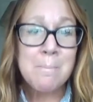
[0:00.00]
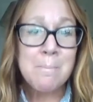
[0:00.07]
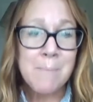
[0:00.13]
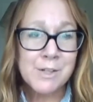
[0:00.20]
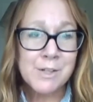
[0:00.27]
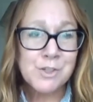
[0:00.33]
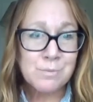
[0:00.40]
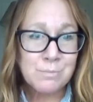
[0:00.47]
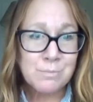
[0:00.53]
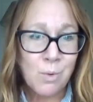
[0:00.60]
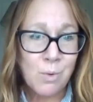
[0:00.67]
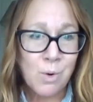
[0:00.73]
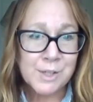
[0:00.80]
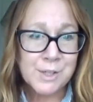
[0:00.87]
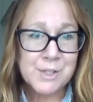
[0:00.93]
much
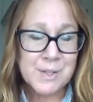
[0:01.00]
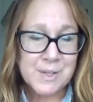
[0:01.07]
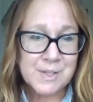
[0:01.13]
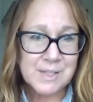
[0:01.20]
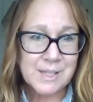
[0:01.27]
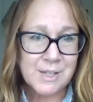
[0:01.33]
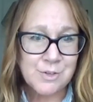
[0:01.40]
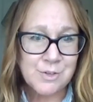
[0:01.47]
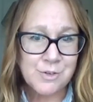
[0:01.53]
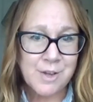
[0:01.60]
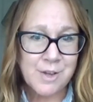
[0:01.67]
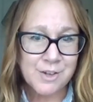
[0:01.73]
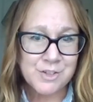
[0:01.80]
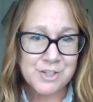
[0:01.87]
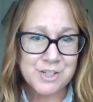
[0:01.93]
more to this
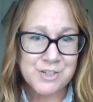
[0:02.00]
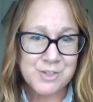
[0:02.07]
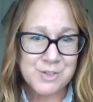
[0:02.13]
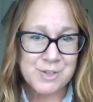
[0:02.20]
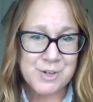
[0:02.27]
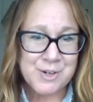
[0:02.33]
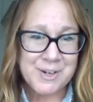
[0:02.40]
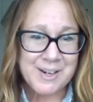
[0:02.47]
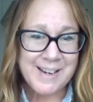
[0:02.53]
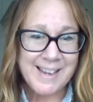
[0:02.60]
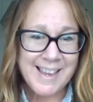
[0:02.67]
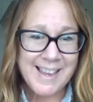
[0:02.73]
introduction, sir,